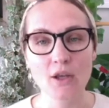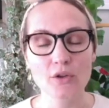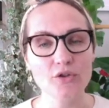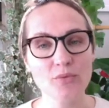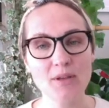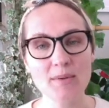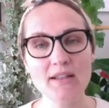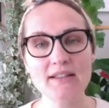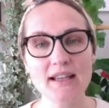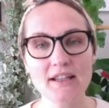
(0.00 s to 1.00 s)
So maybe
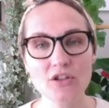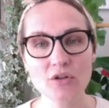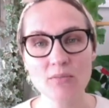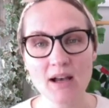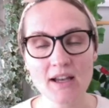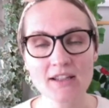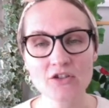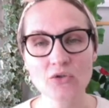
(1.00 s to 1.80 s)
inside your mind,